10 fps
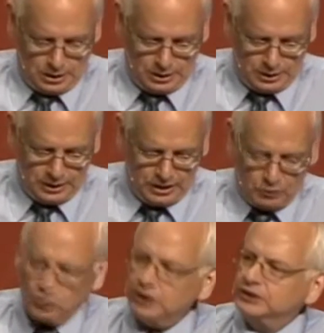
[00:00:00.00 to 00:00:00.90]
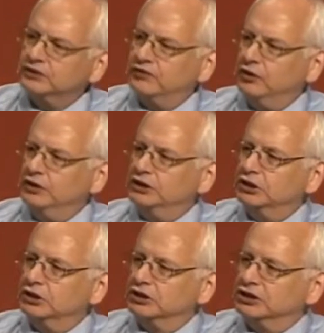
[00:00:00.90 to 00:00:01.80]
than it was fully
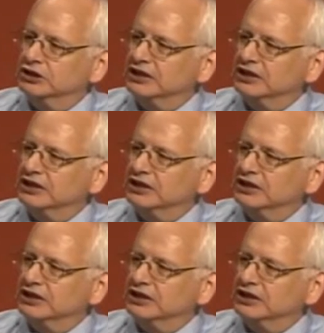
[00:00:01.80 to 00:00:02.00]
church.